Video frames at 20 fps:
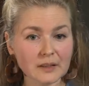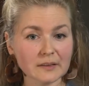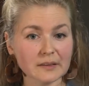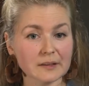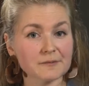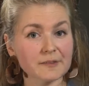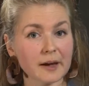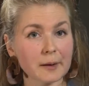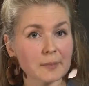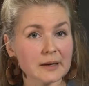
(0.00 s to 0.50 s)

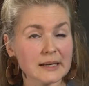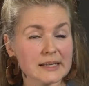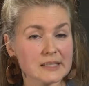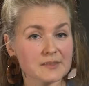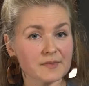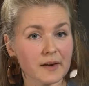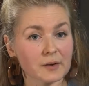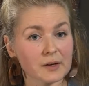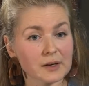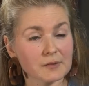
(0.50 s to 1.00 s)
the families
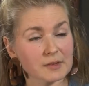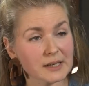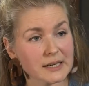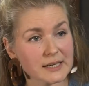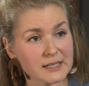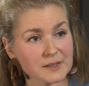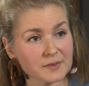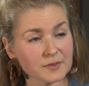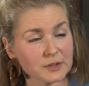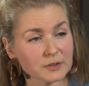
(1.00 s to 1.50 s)
found it really
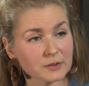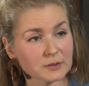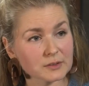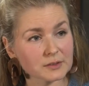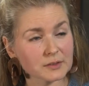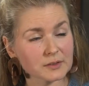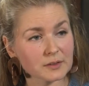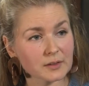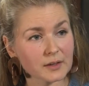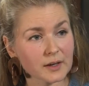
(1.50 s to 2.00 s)

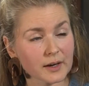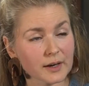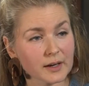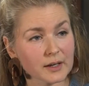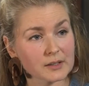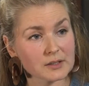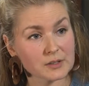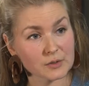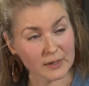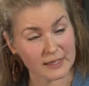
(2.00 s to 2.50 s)
difficult
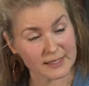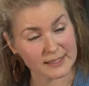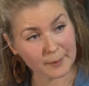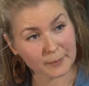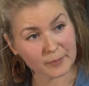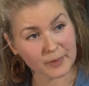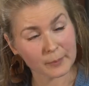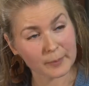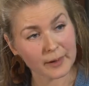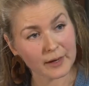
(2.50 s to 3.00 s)
to
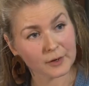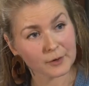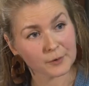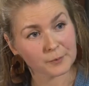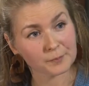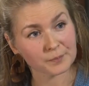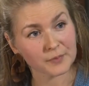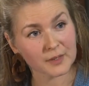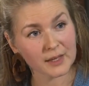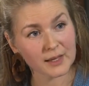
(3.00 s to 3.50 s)
accept them back
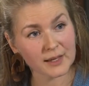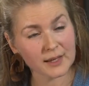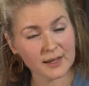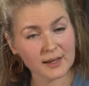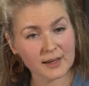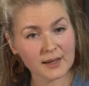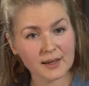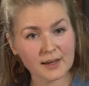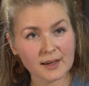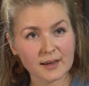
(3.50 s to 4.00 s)
home.
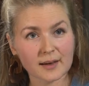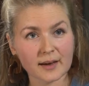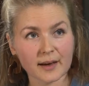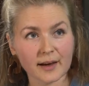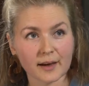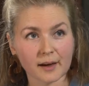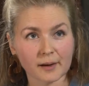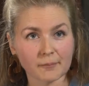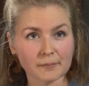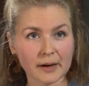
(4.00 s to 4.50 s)
Mm.
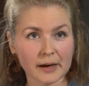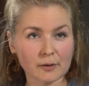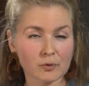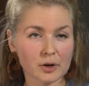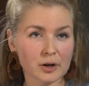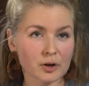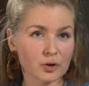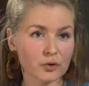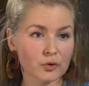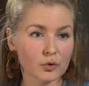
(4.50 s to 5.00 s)
And
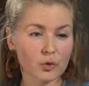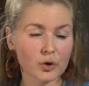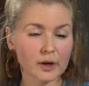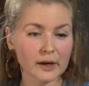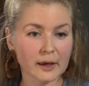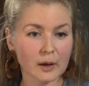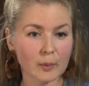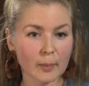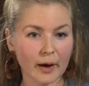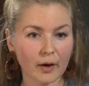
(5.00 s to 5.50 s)
we're not
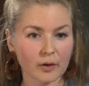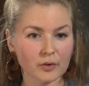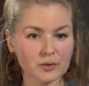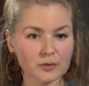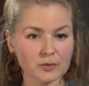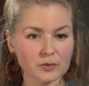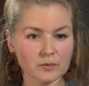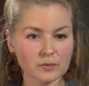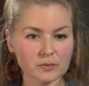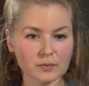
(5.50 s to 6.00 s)
talking
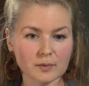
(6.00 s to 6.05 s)
about,